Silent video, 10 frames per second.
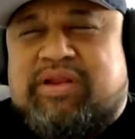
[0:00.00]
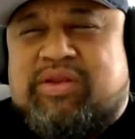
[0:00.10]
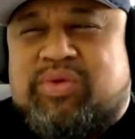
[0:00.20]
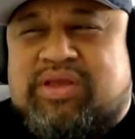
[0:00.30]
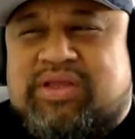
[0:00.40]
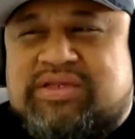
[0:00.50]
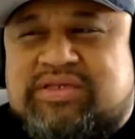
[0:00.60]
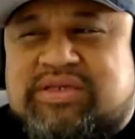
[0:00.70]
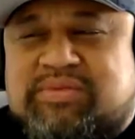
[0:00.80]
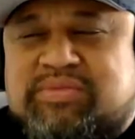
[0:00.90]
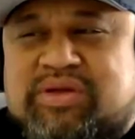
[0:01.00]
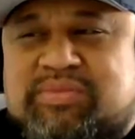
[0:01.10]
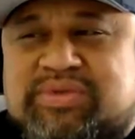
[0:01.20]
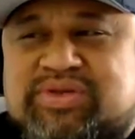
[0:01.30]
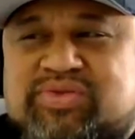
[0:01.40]
money, we can
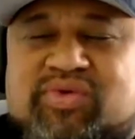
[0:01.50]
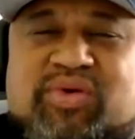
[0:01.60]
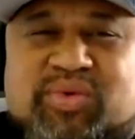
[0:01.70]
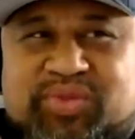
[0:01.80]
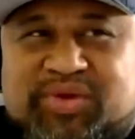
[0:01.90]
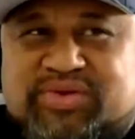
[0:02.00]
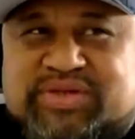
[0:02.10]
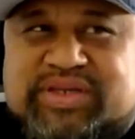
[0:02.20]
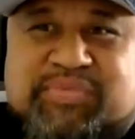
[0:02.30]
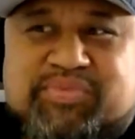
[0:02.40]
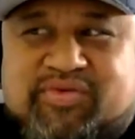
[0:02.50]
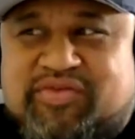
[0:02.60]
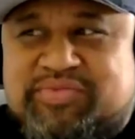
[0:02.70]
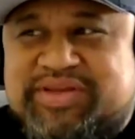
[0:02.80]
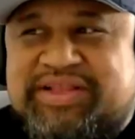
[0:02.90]
sometimes throw all those other
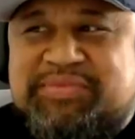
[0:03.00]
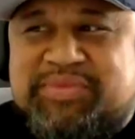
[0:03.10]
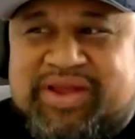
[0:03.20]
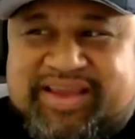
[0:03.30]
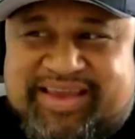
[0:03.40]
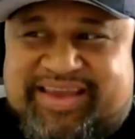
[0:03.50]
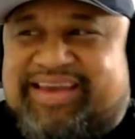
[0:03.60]
proverbs at them, like